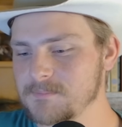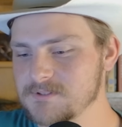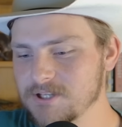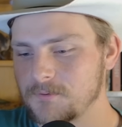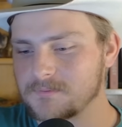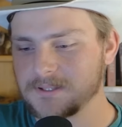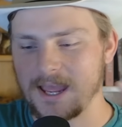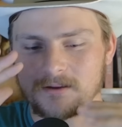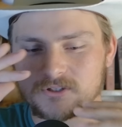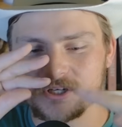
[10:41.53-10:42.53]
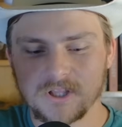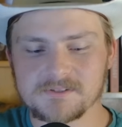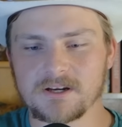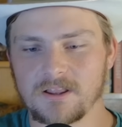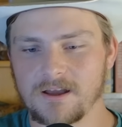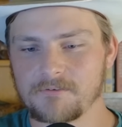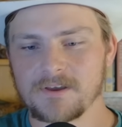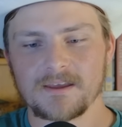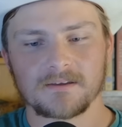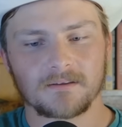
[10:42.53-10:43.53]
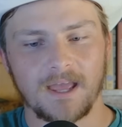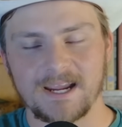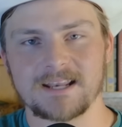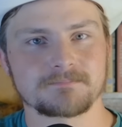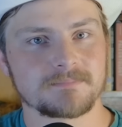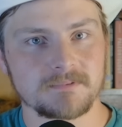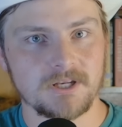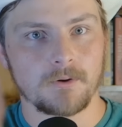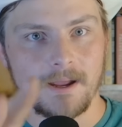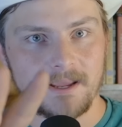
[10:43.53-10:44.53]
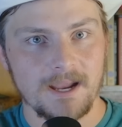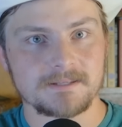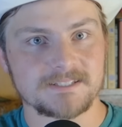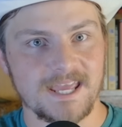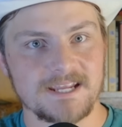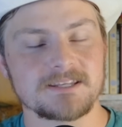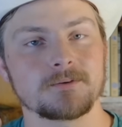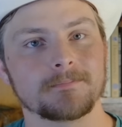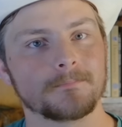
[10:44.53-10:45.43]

So yeah, to close it all off, I gotta state,